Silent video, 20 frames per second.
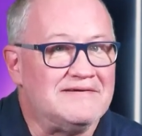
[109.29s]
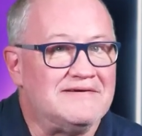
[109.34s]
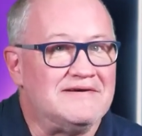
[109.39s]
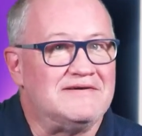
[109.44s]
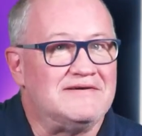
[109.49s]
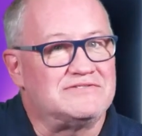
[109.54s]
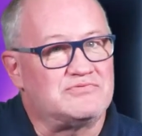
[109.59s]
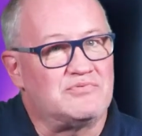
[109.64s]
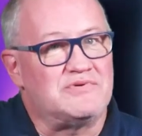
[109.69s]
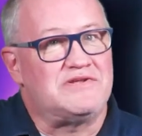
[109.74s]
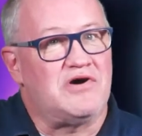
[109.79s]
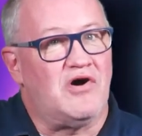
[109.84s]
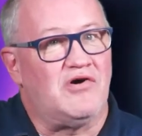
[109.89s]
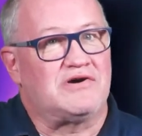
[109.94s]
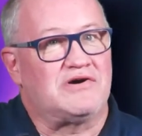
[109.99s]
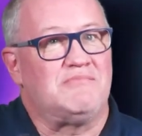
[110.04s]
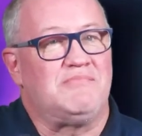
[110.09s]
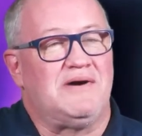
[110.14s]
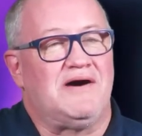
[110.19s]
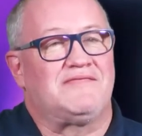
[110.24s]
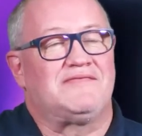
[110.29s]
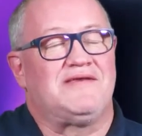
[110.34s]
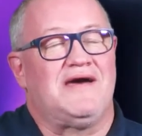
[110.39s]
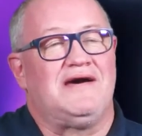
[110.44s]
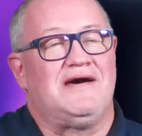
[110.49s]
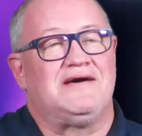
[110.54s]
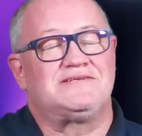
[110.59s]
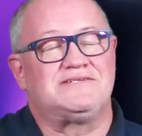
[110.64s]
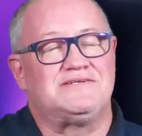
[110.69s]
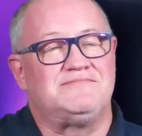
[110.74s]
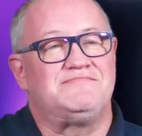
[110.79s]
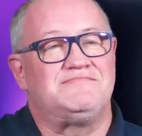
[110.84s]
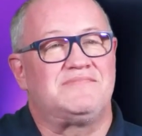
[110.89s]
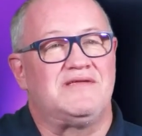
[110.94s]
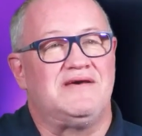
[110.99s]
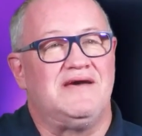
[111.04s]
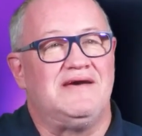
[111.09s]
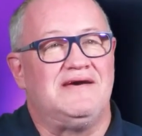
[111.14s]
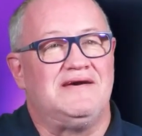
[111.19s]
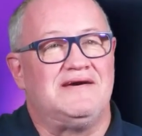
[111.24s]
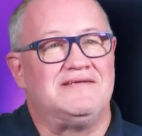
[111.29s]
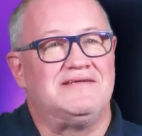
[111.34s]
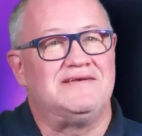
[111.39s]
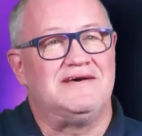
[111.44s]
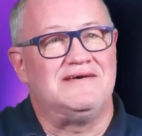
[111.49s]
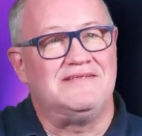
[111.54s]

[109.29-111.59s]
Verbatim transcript: as we talk about that. And